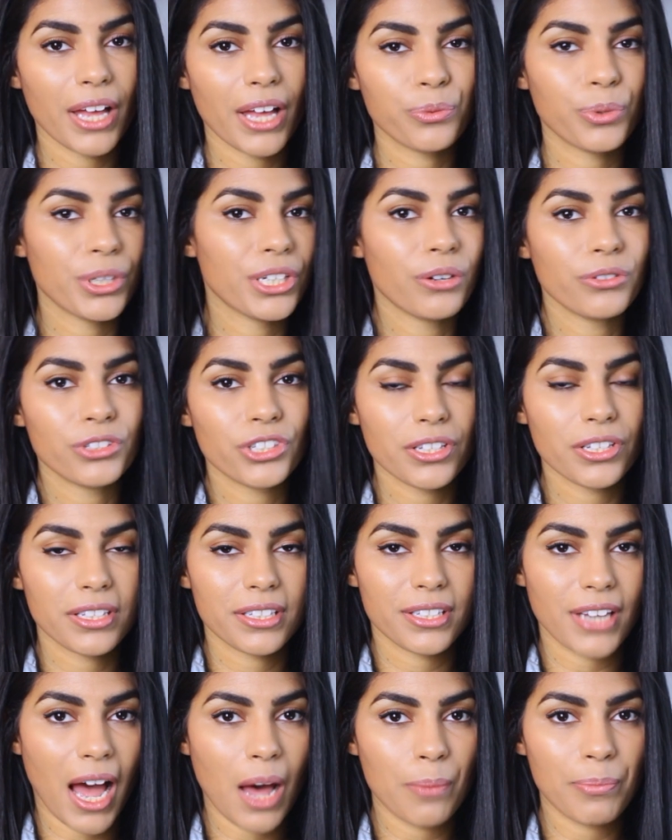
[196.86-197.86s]
And we don't
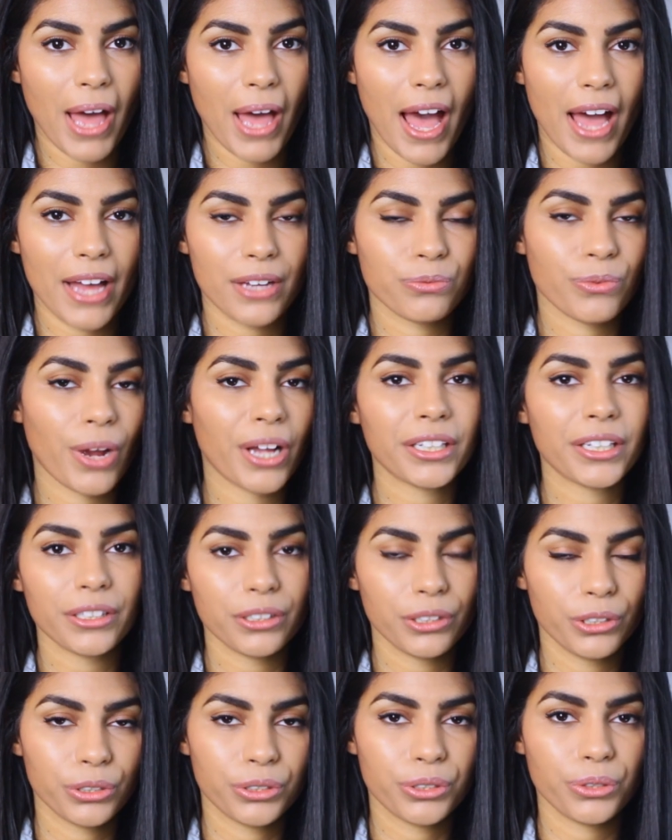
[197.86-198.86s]
just stop at
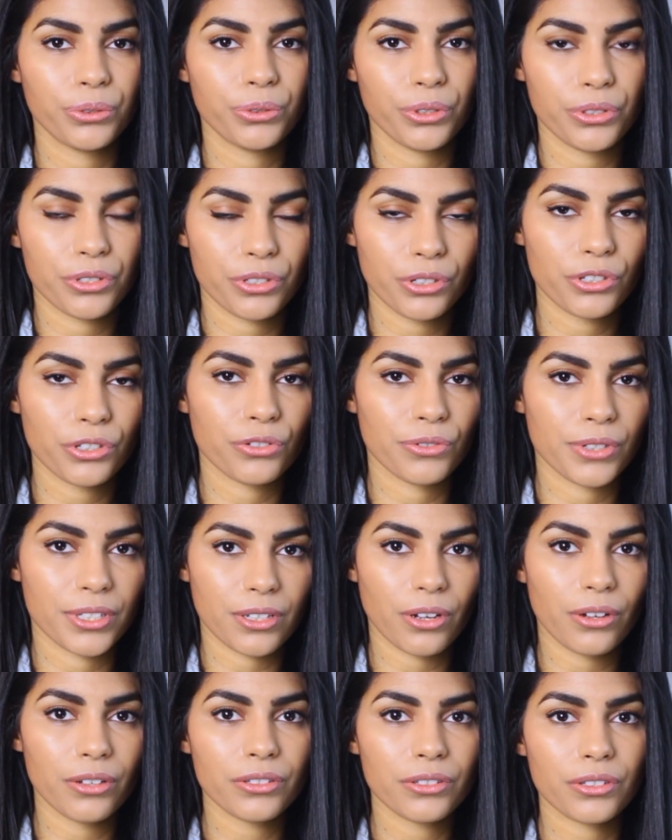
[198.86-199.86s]
regular Google search
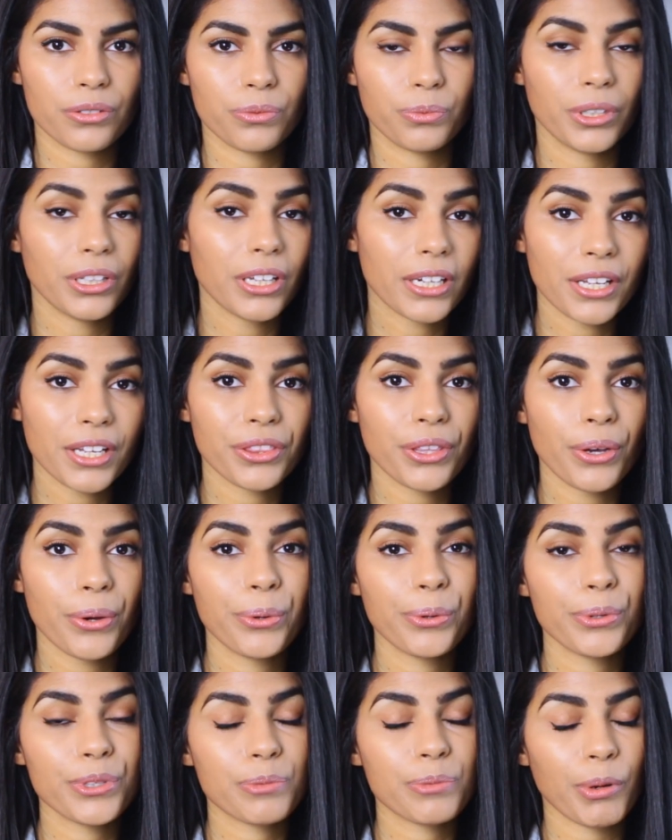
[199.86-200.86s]
results. We look at
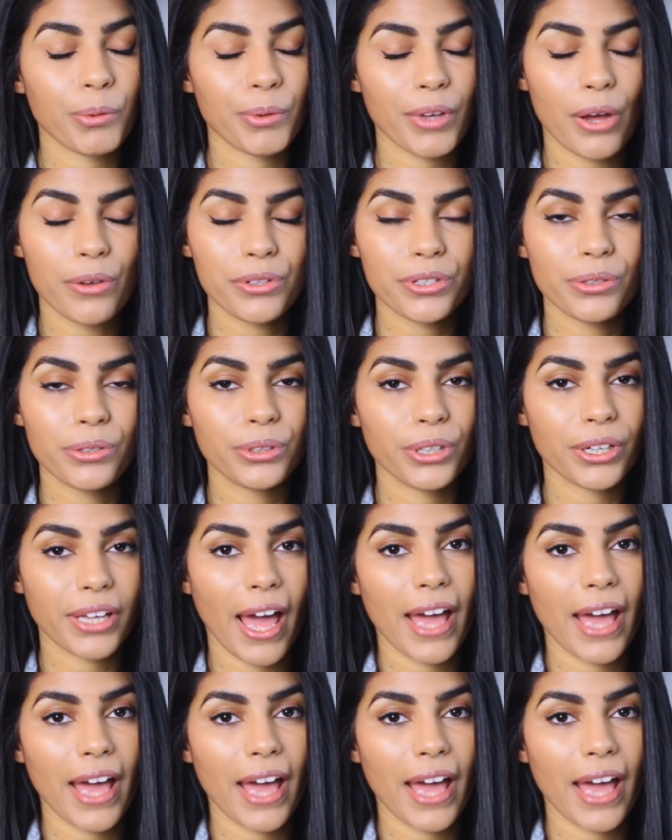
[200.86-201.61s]
those, but we also look